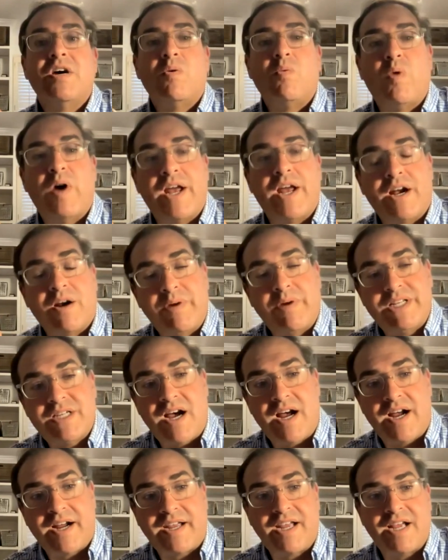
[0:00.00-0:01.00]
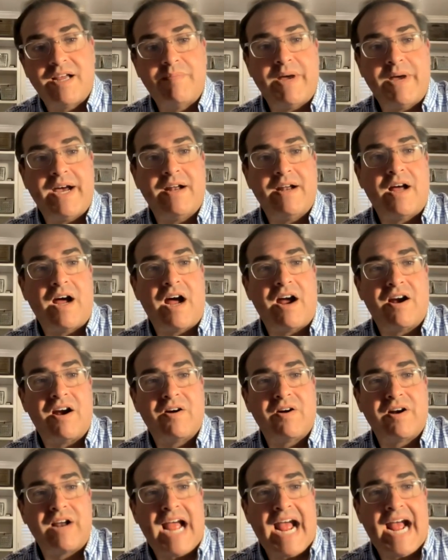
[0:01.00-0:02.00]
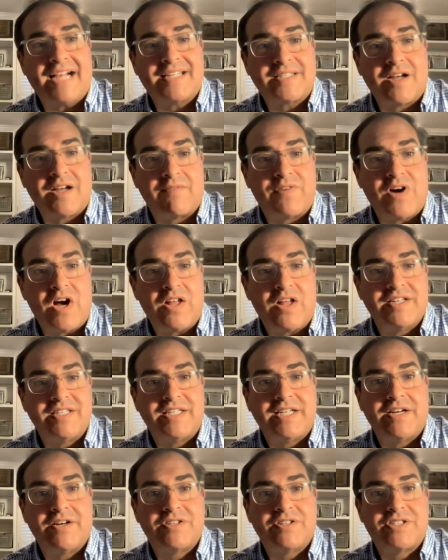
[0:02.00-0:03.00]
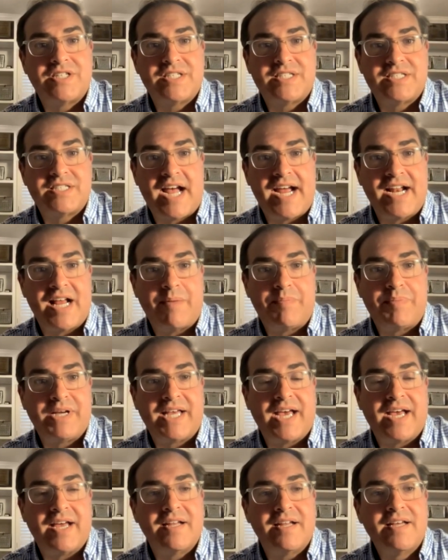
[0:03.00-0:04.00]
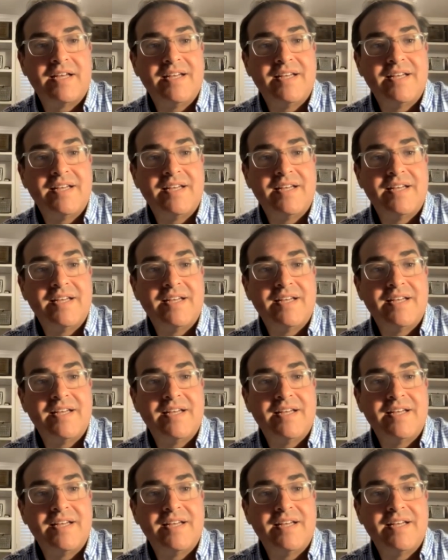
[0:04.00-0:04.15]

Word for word: when are we talking about our asking our volunteers to sign up again